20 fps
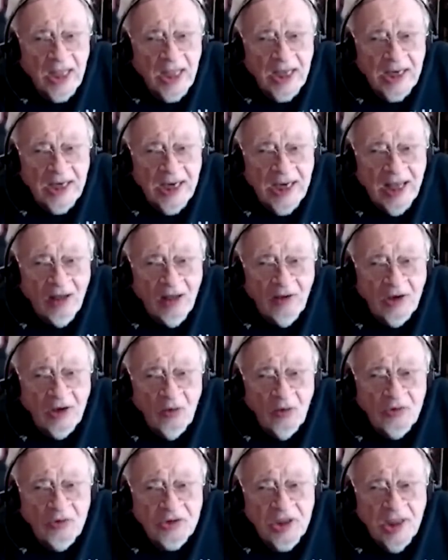Now, in
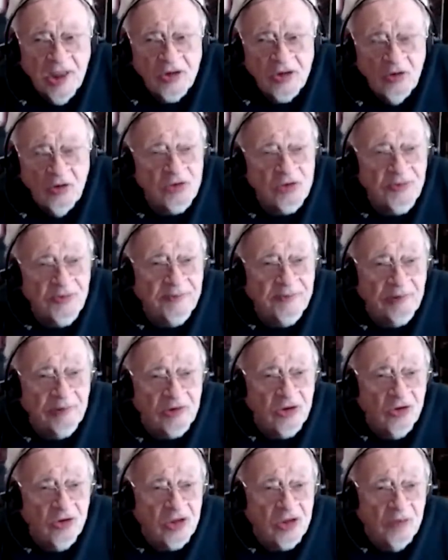those days,
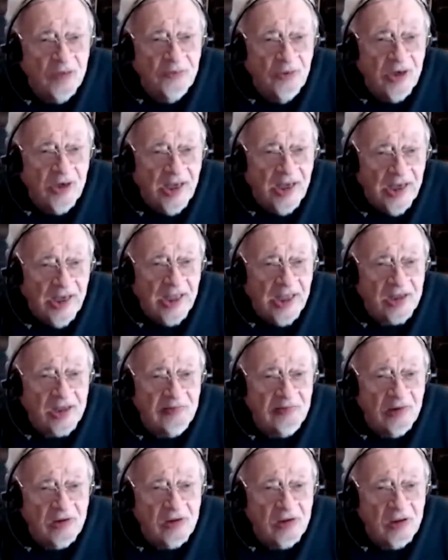newspapers used to put out
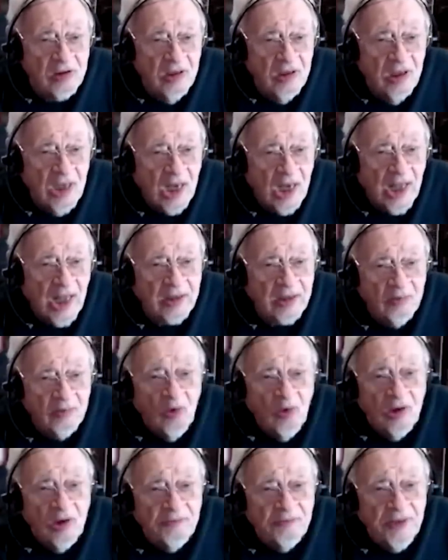extras, like the
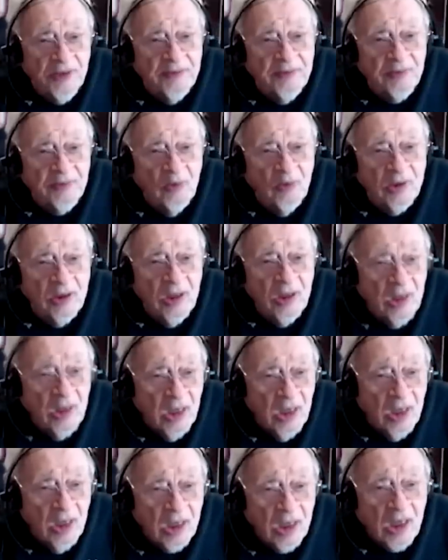morning paper would
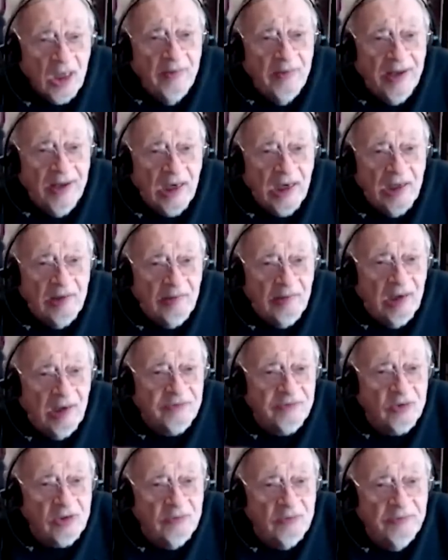come out when you're up
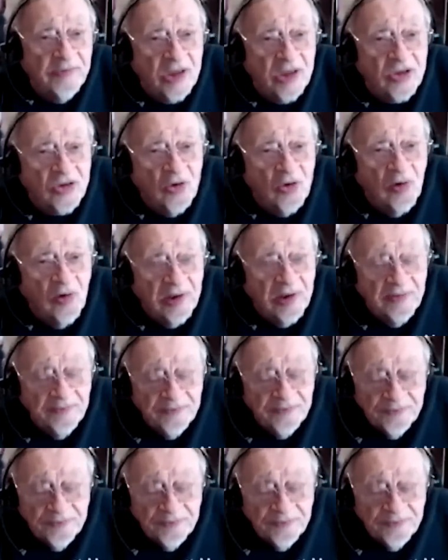to the big story.